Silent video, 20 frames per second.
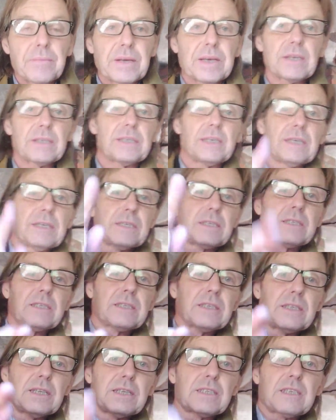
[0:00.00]
Because
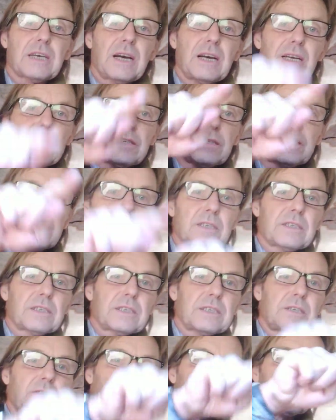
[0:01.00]
the sun's
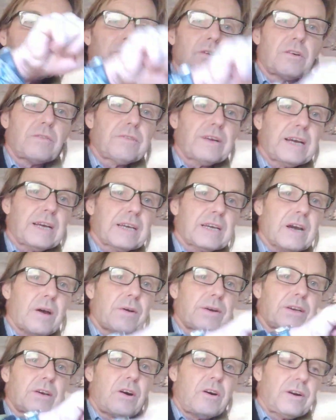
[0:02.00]
still sort of like
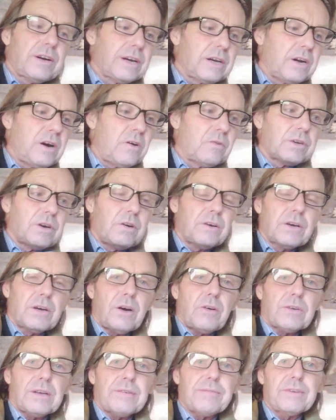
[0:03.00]
going hot and
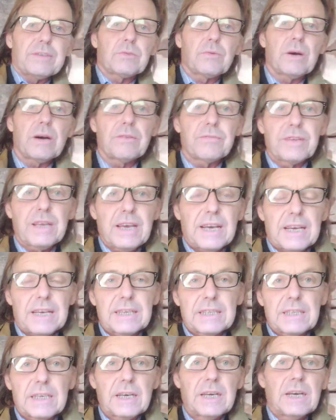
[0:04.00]
cold every 12
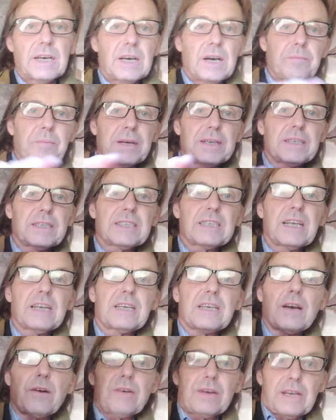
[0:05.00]
years, but instead of
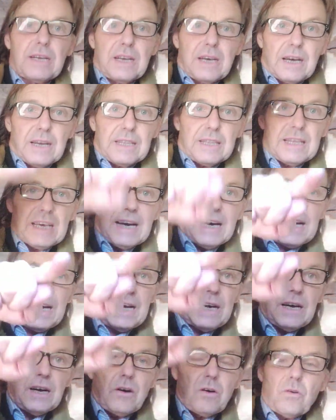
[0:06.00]
going like that
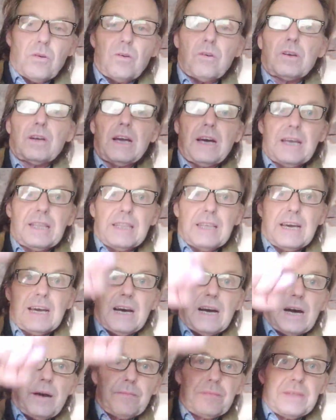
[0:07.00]
or like
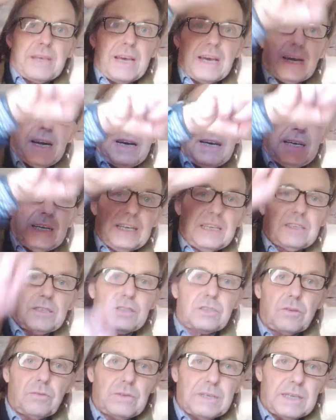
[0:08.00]
that up there, it's
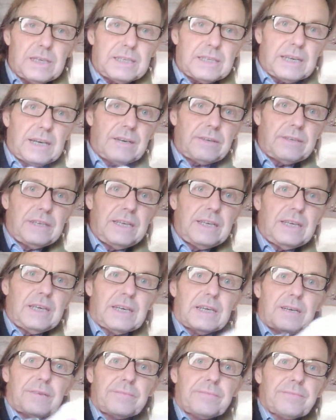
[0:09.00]
doing it down
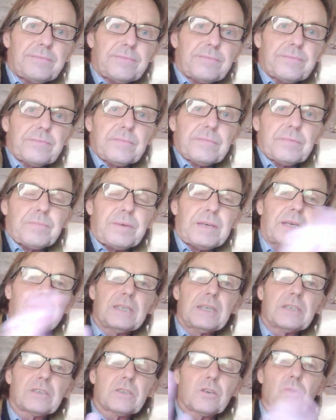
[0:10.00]
here because
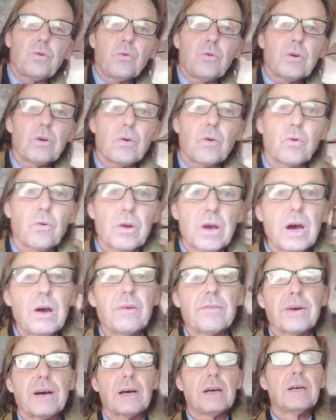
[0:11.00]
it's cooler all
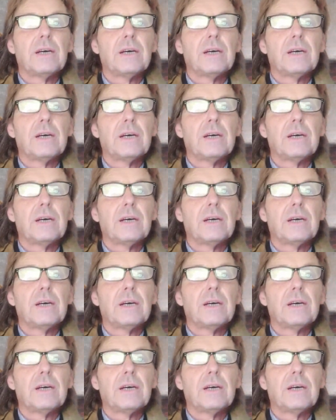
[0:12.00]
over.